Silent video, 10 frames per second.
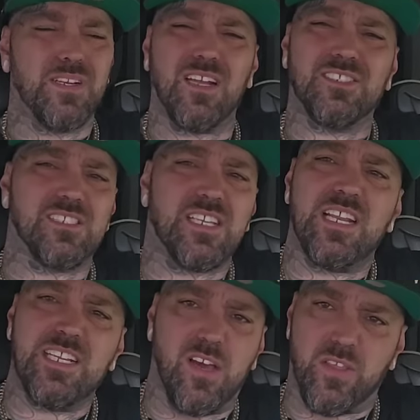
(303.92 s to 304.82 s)
not just
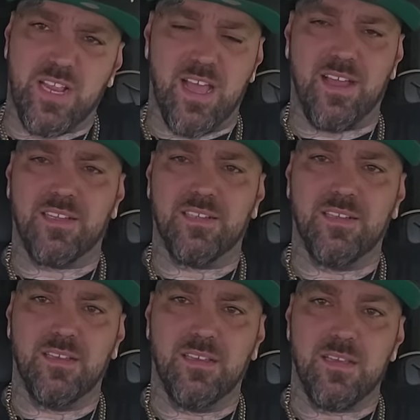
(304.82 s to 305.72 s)
any other guy.
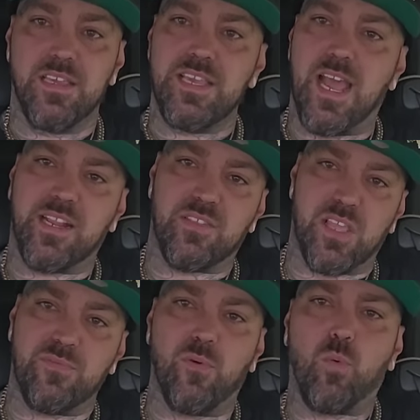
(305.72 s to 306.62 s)
He had a
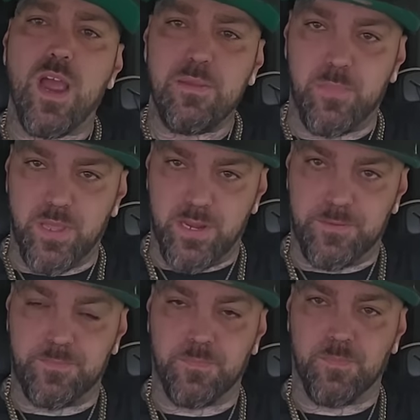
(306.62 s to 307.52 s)
thing for white men.
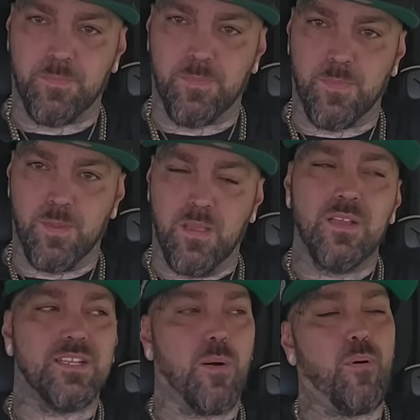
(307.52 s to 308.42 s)

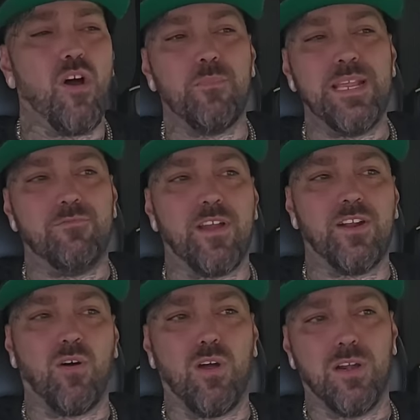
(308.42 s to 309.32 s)
Now, upon meeting
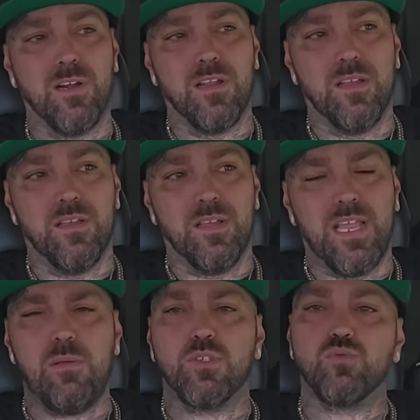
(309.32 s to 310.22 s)
Radar,
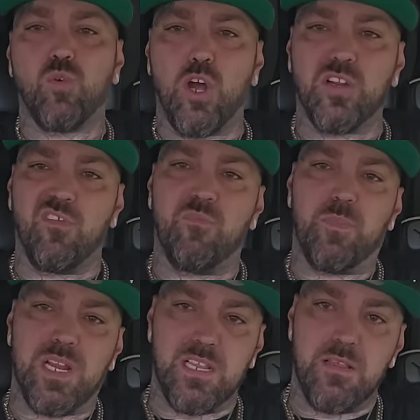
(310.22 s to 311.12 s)
he was one of
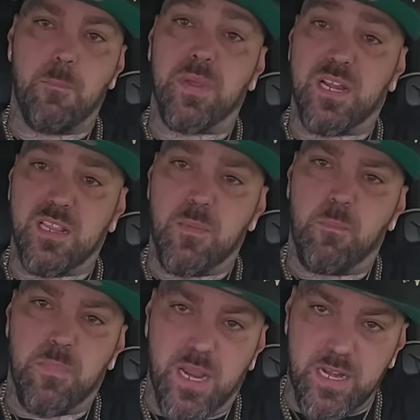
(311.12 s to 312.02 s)
many, many,
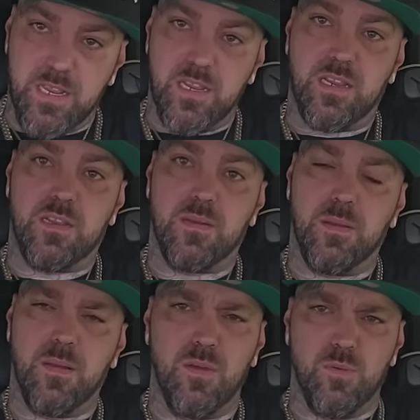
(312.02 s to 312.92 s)
many
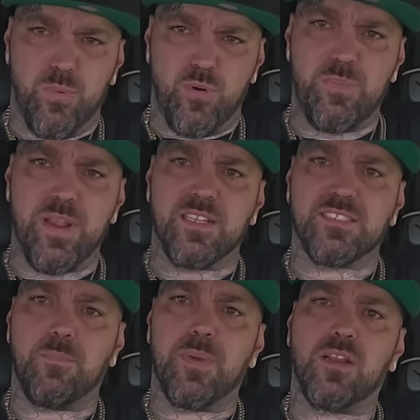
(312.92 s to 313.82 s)
booty bandits
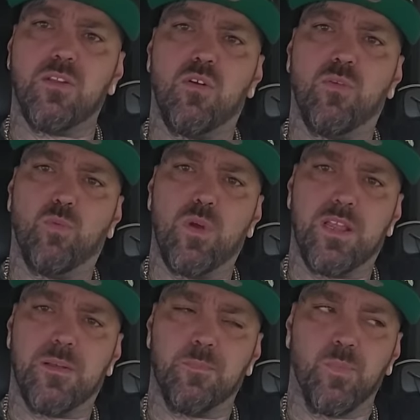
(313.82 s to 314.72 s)
I met along the
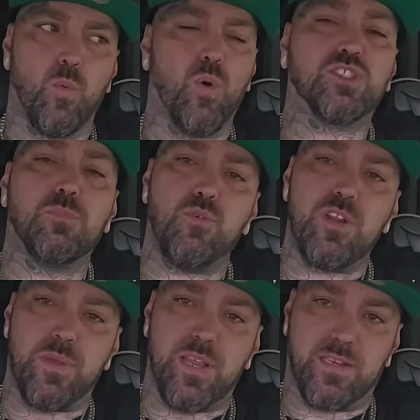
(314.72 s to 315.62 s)
way. What's a booty
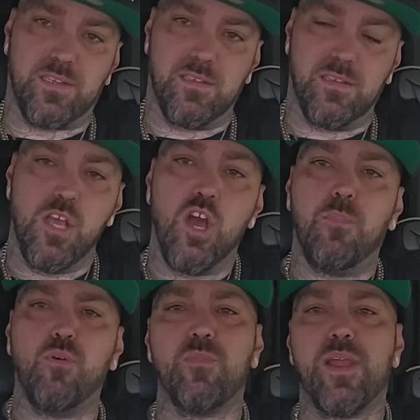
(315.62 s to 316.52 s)
bandit? A
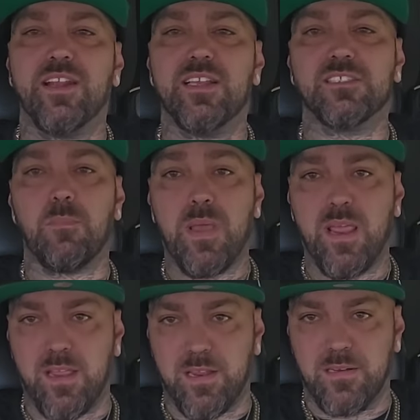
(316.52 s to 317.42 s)
booty bandit is a
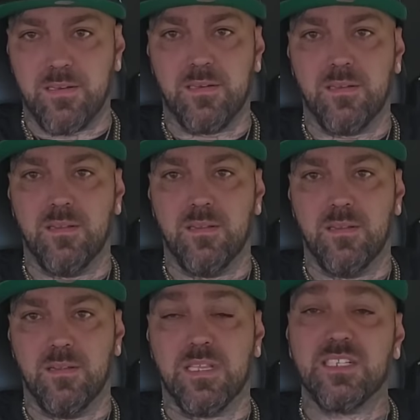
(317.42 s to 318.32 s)
man
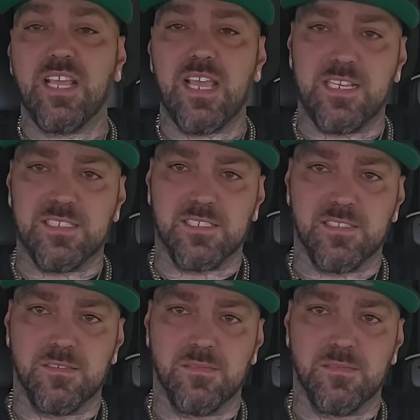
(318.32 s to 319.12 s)
that takes